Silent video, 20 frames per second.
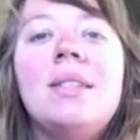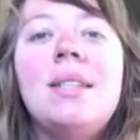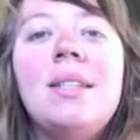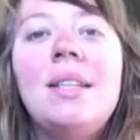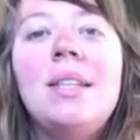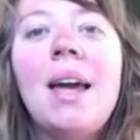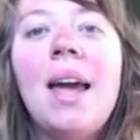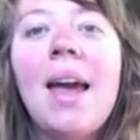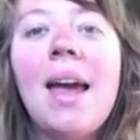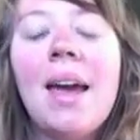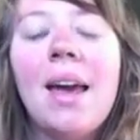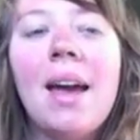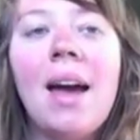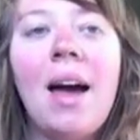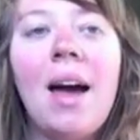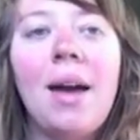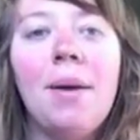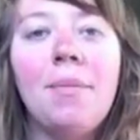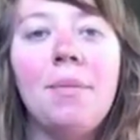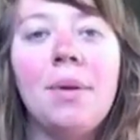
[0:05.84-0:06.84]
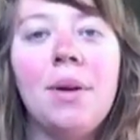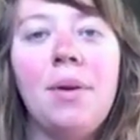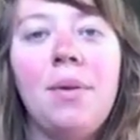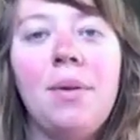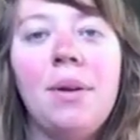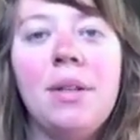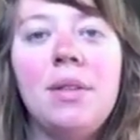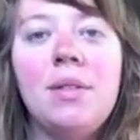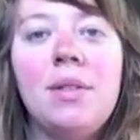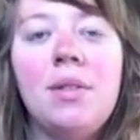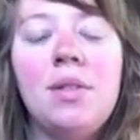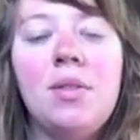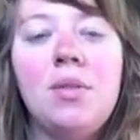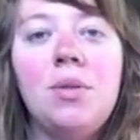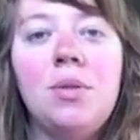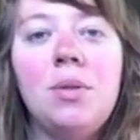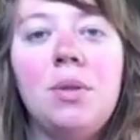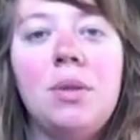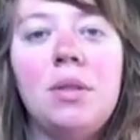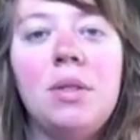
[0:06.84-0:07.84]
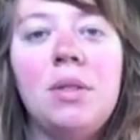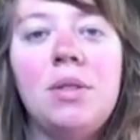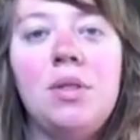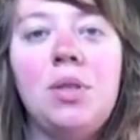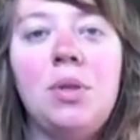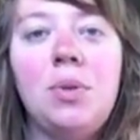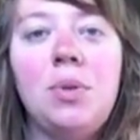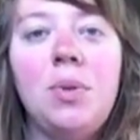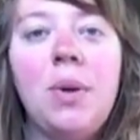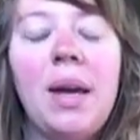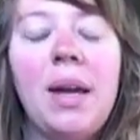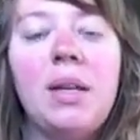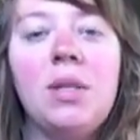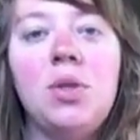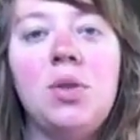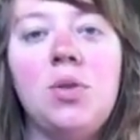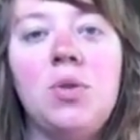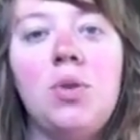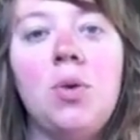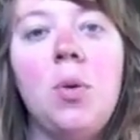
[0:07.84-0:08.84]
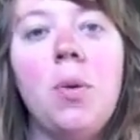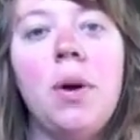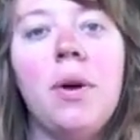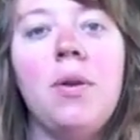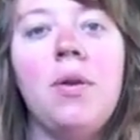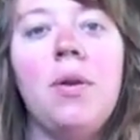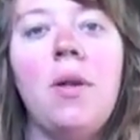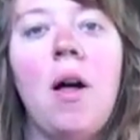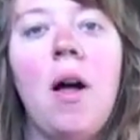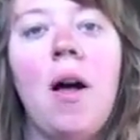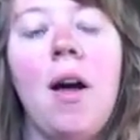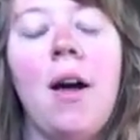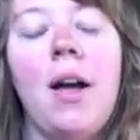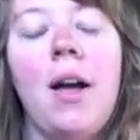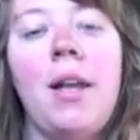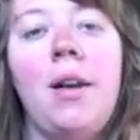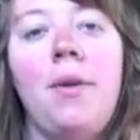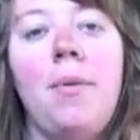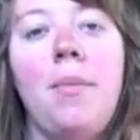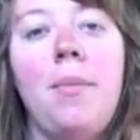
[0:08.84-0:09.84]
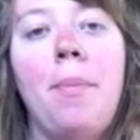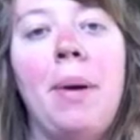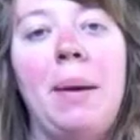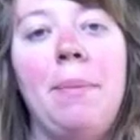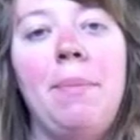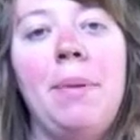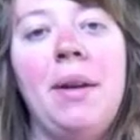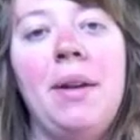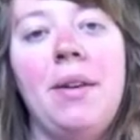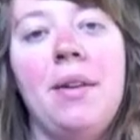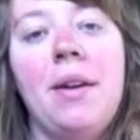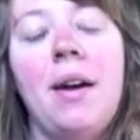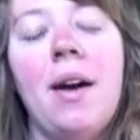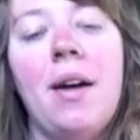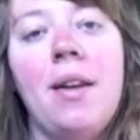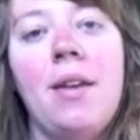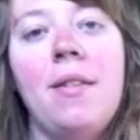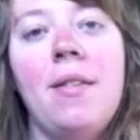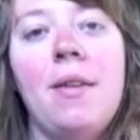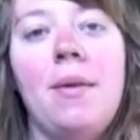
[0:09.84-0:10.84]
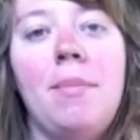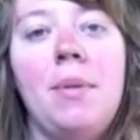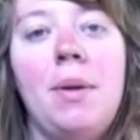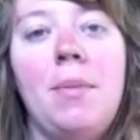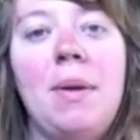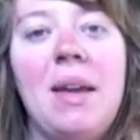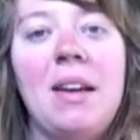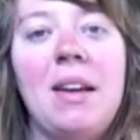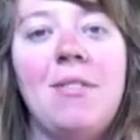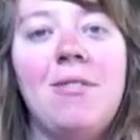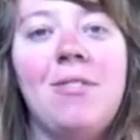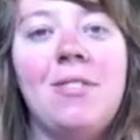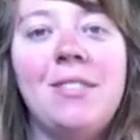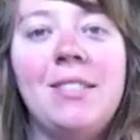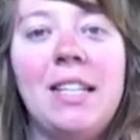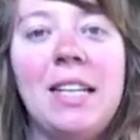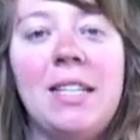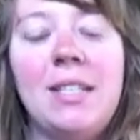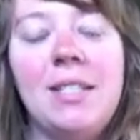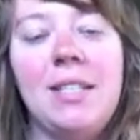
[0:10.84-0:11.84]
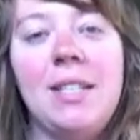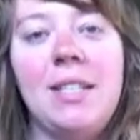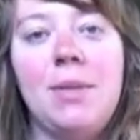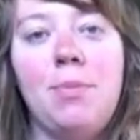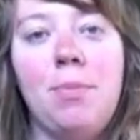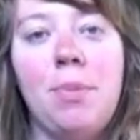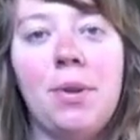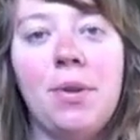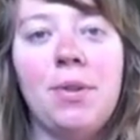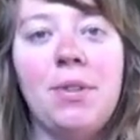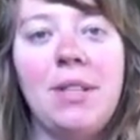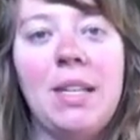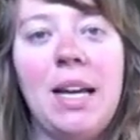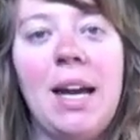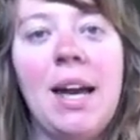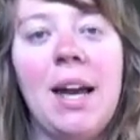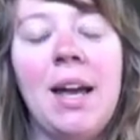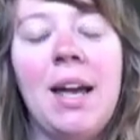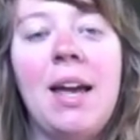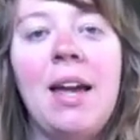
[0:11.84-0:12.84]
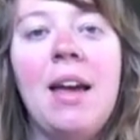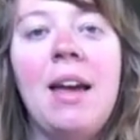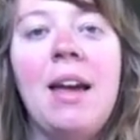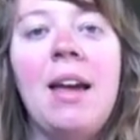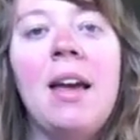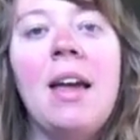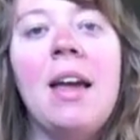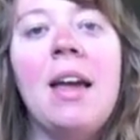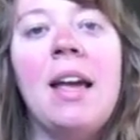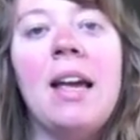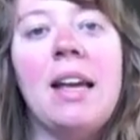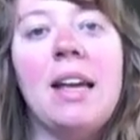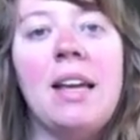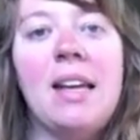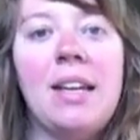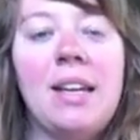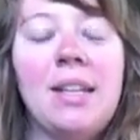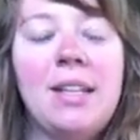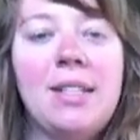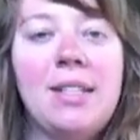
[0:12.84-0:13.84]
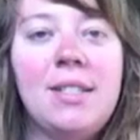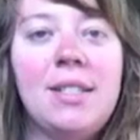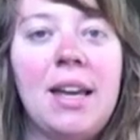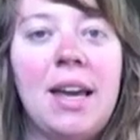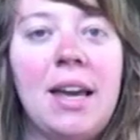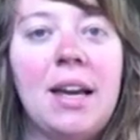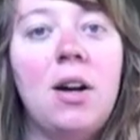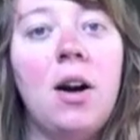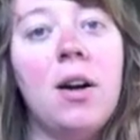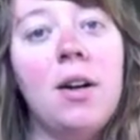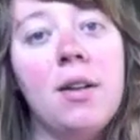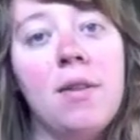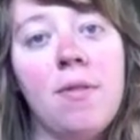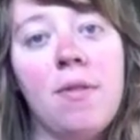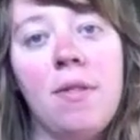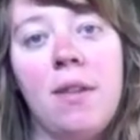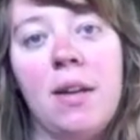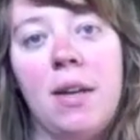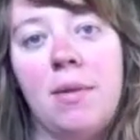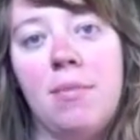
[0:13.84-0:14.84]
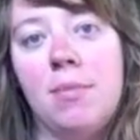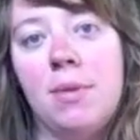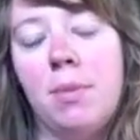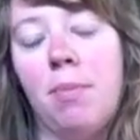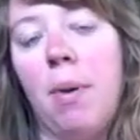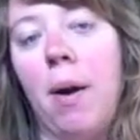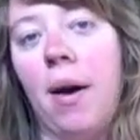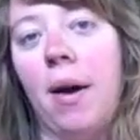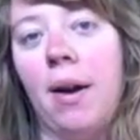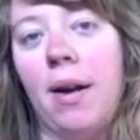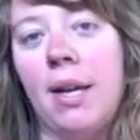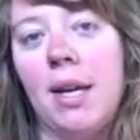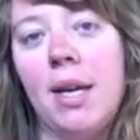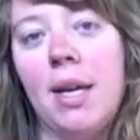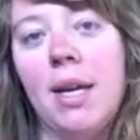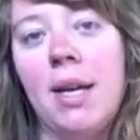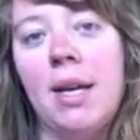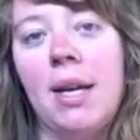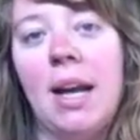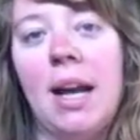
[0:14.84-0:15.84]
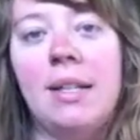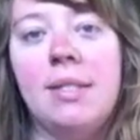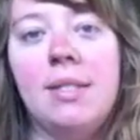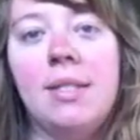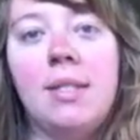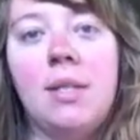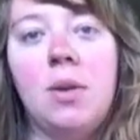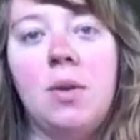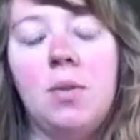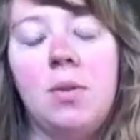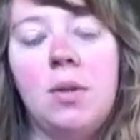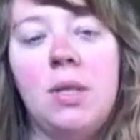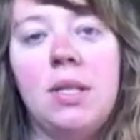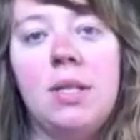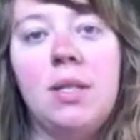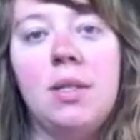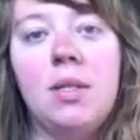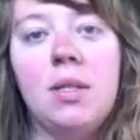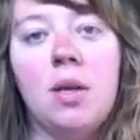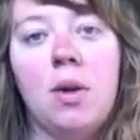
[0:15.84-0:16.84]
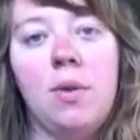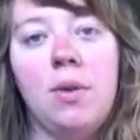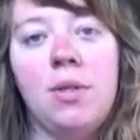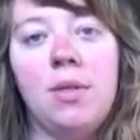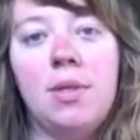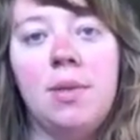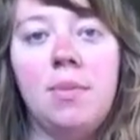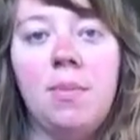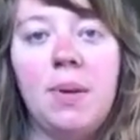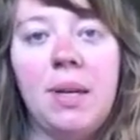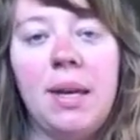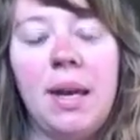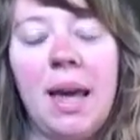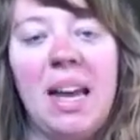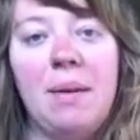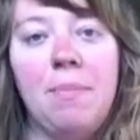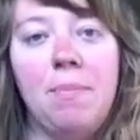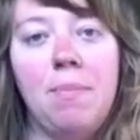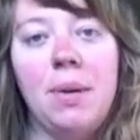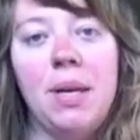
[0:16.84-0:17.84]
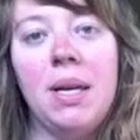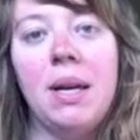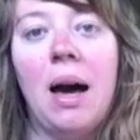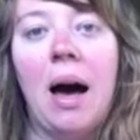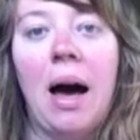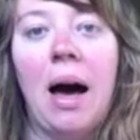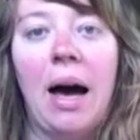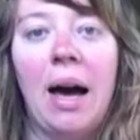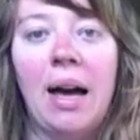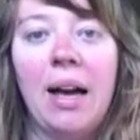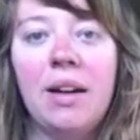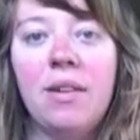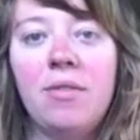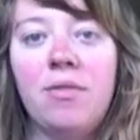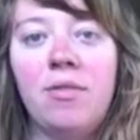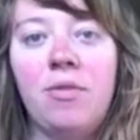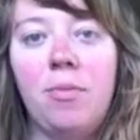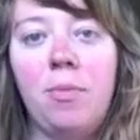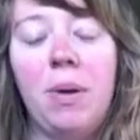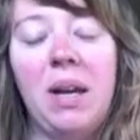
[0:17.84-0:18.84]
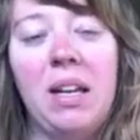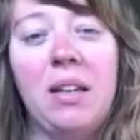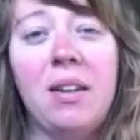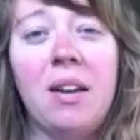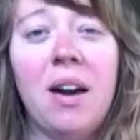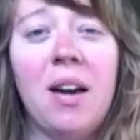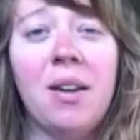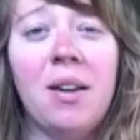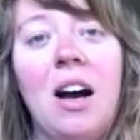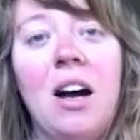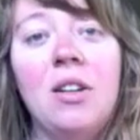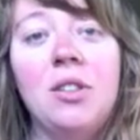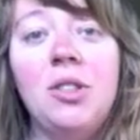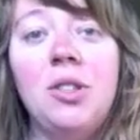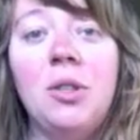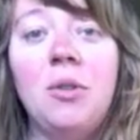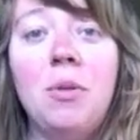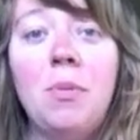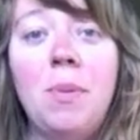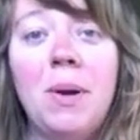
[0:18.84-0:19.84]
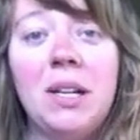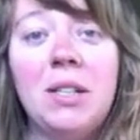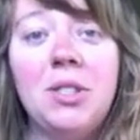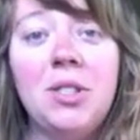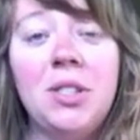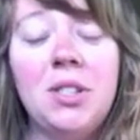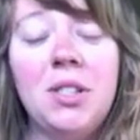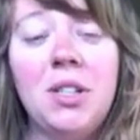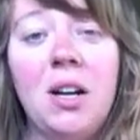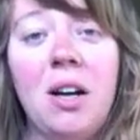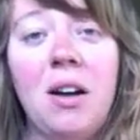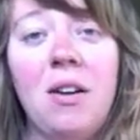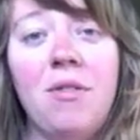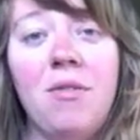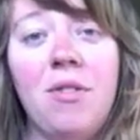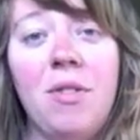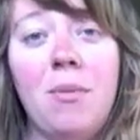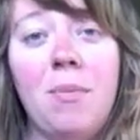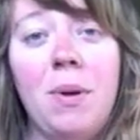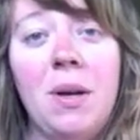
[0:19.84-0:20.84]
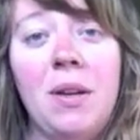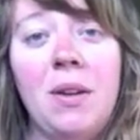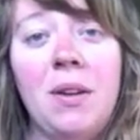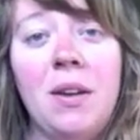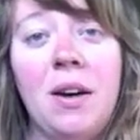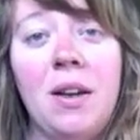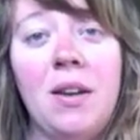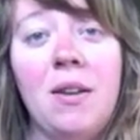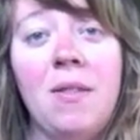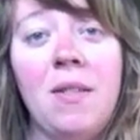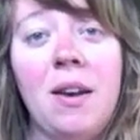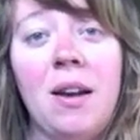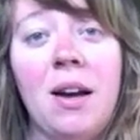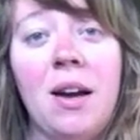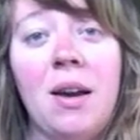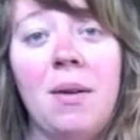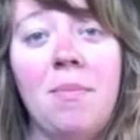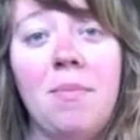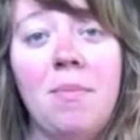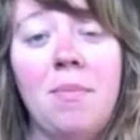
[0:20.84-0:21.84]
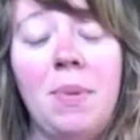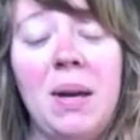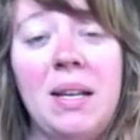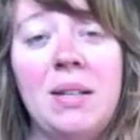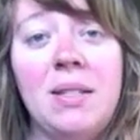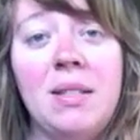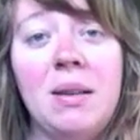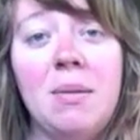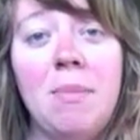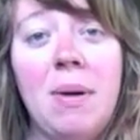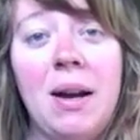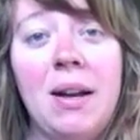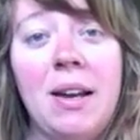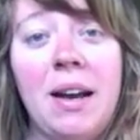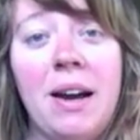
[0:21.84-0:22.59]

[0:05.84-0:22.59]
today I'm going to do a tutorial on my piñata that I'm going to make for Daisy's birthday. It is a garden themed party, and so this is going to be a beehive piñata. I'll show a picture of the piñata that I'm basing mine